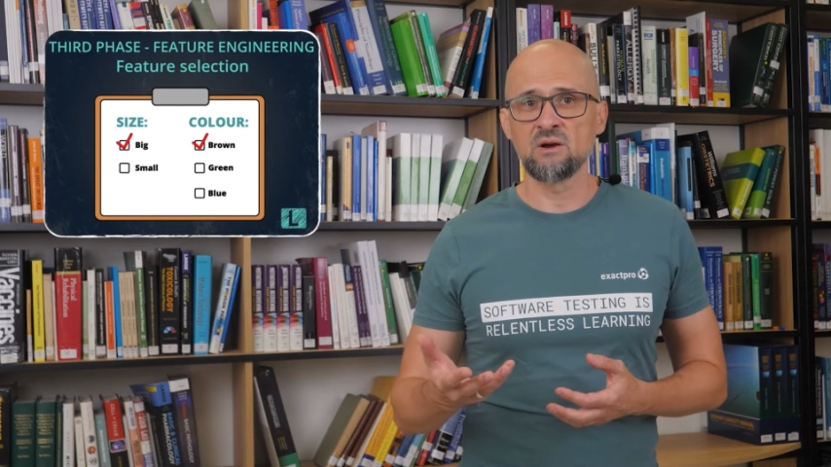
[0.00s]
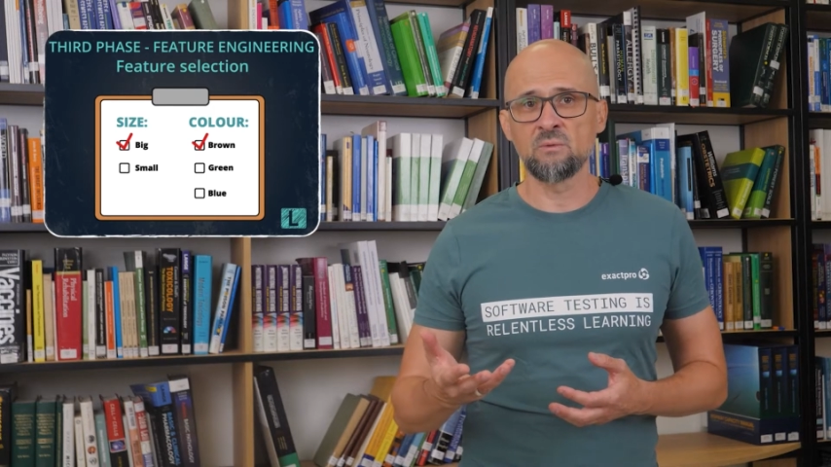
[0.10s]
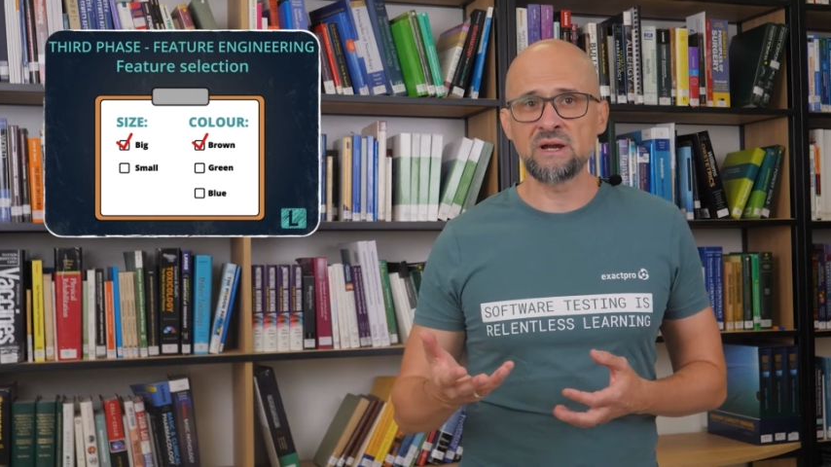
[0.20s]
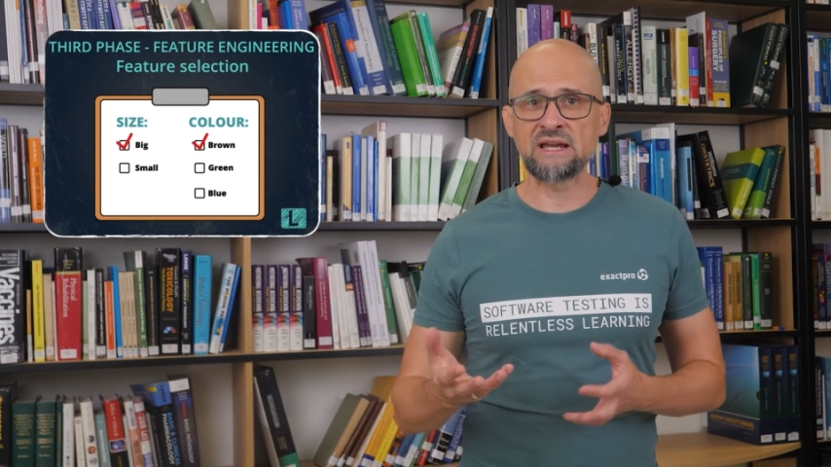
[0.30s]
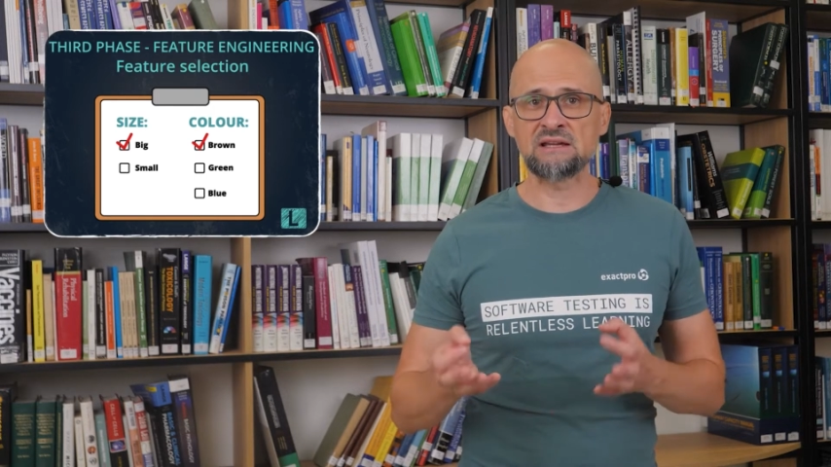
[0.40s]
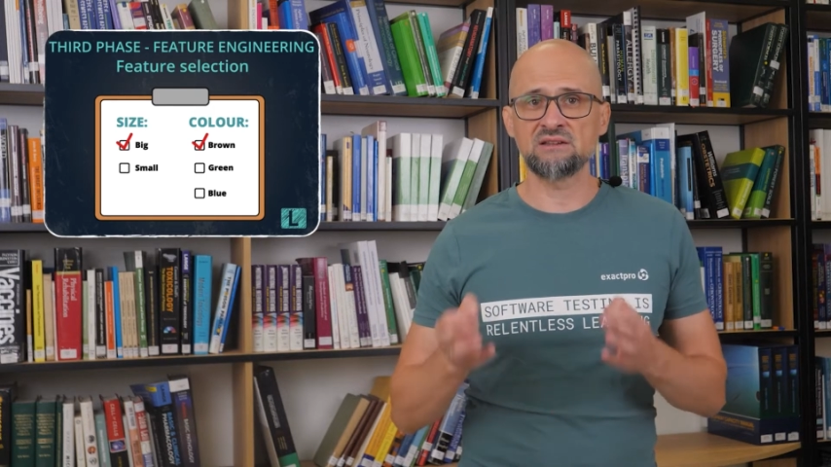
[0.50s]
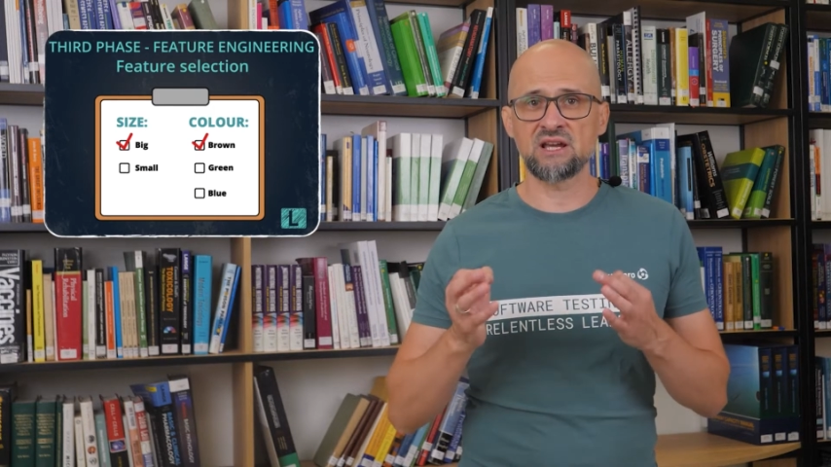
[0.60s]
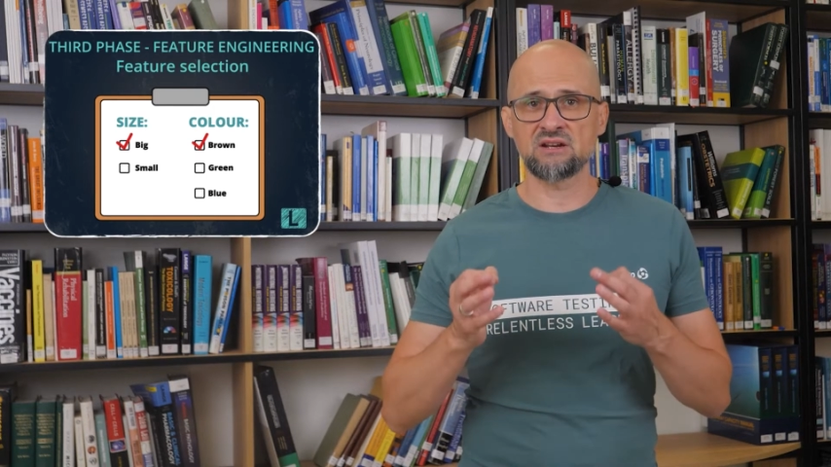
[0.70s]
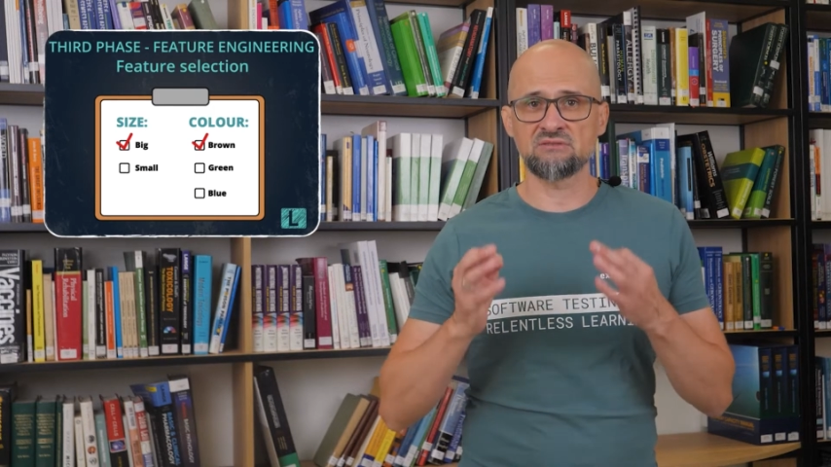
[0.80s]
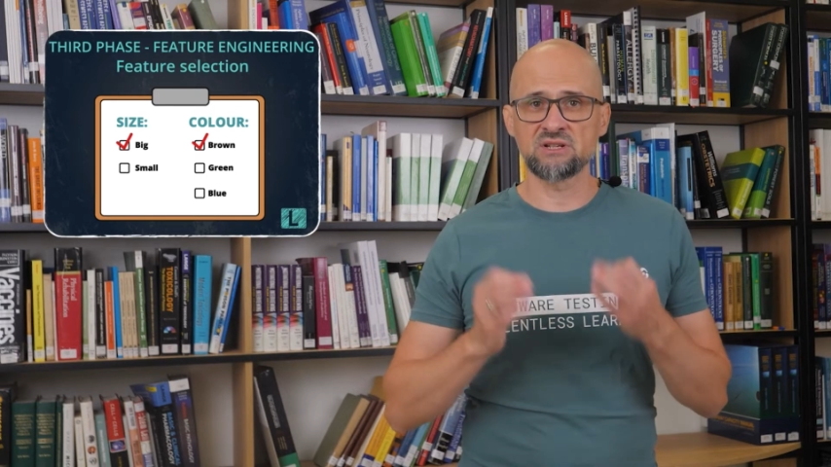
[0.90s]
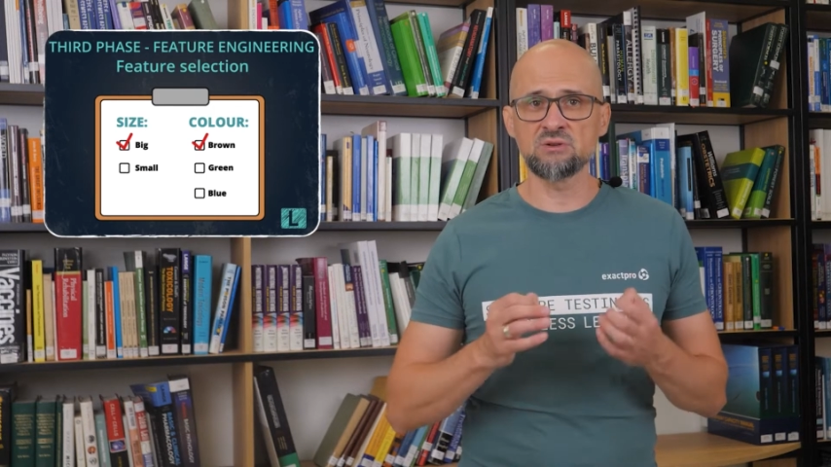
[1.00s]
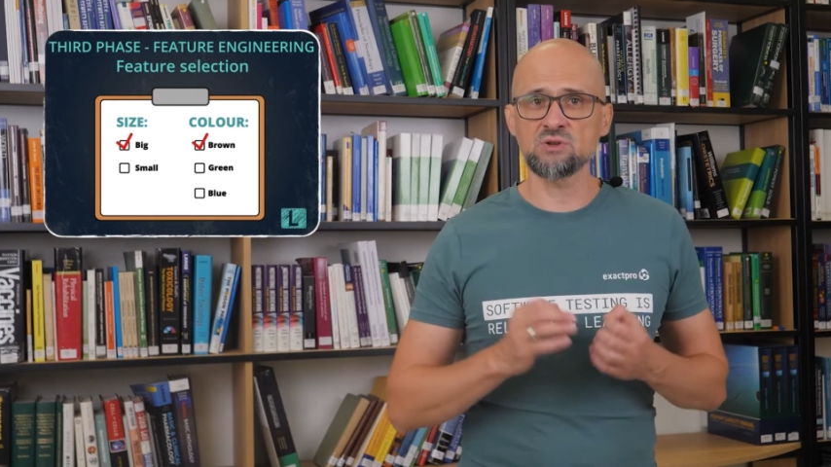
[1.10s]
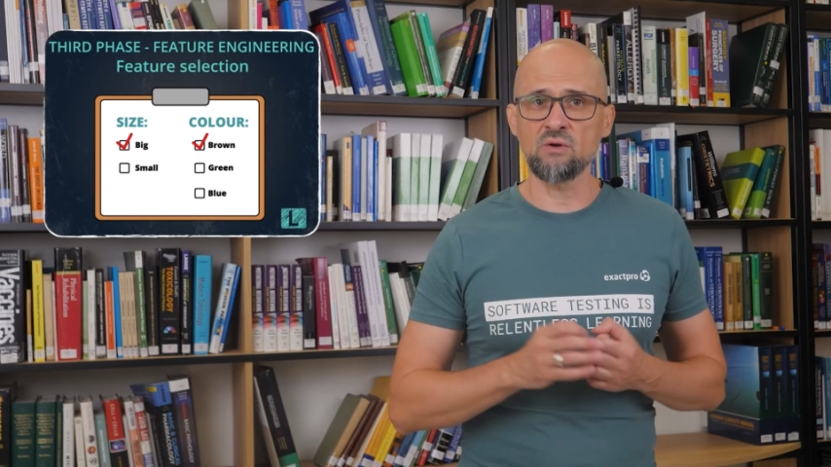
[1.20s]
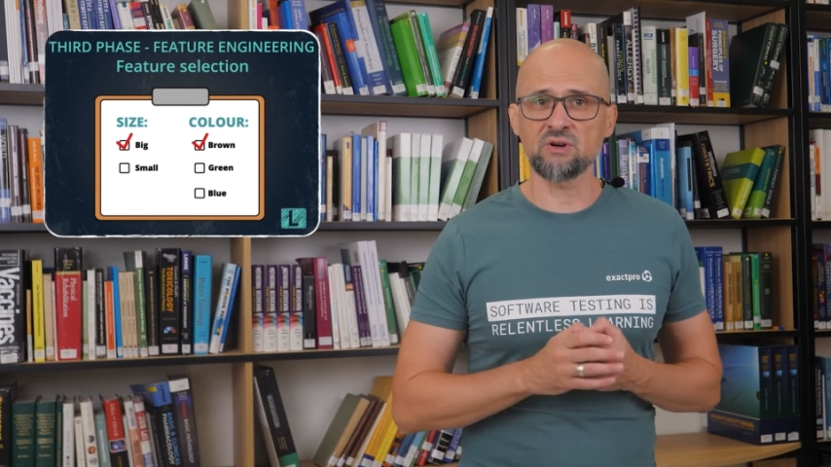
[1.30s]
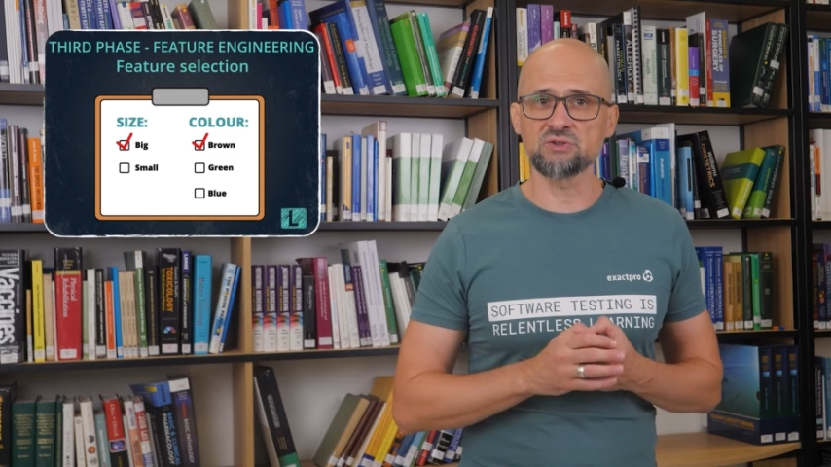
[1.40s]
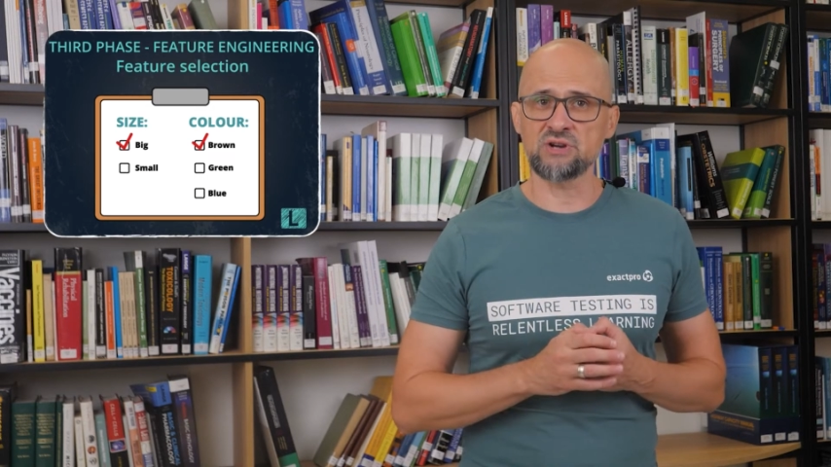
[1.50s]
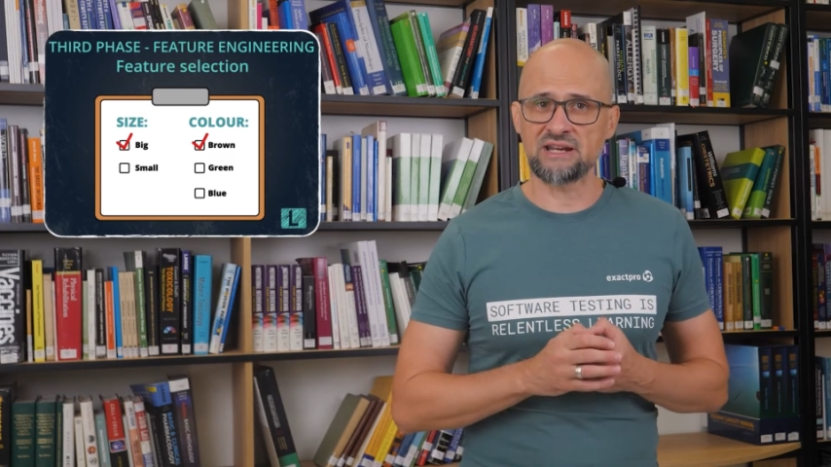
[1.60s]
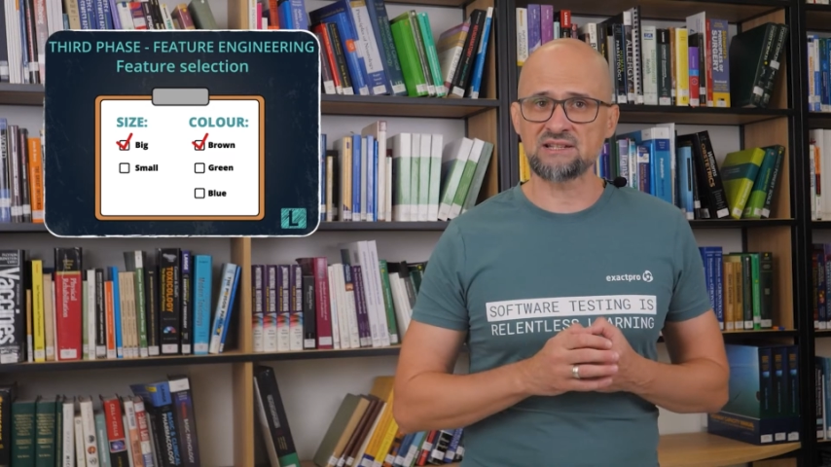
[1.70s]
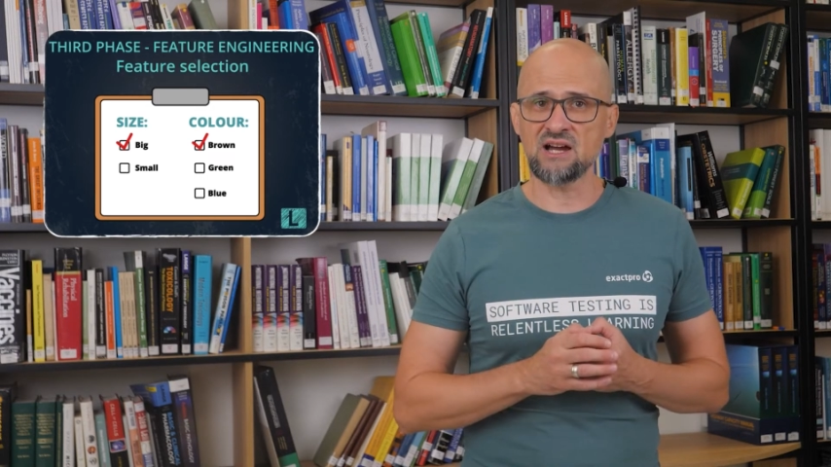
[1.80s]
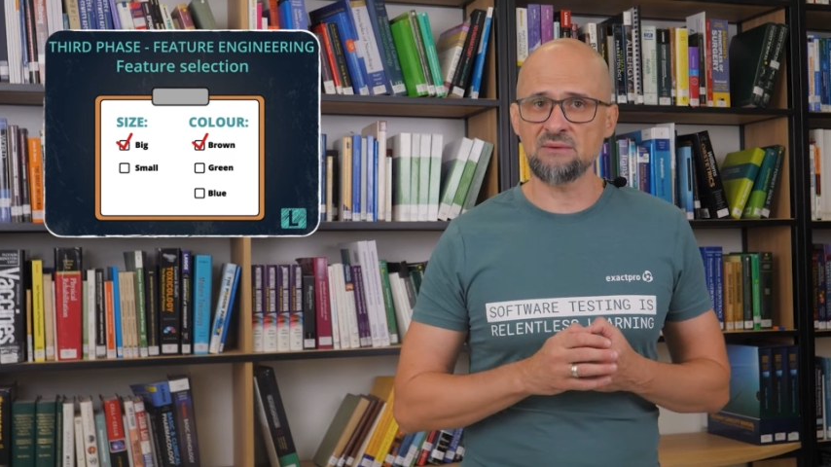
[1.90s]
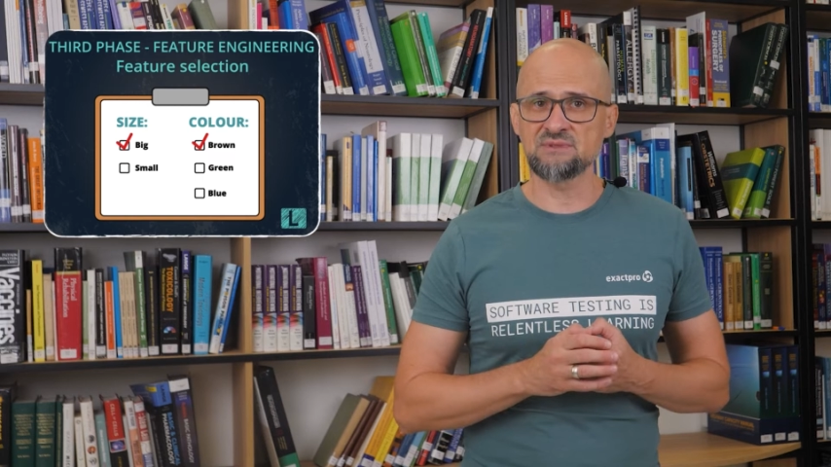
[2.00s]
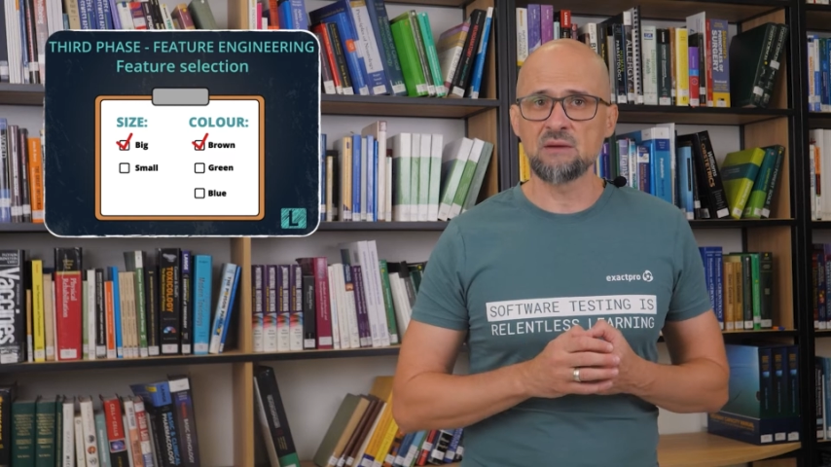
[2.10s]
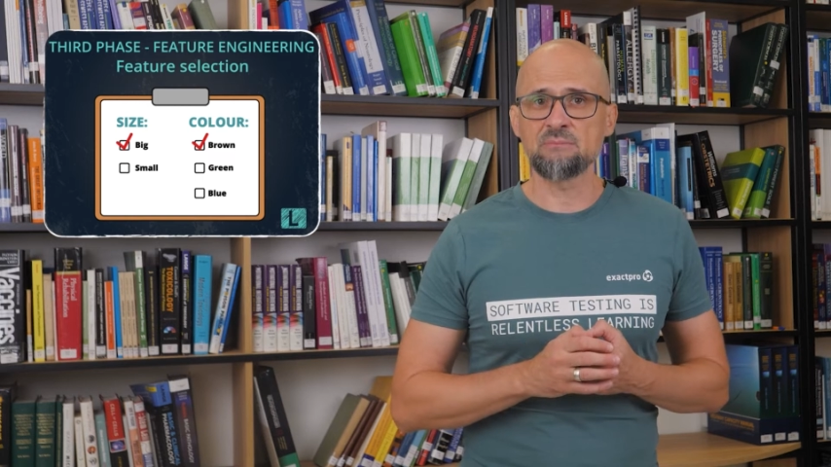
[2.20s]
we can reduce overall training times,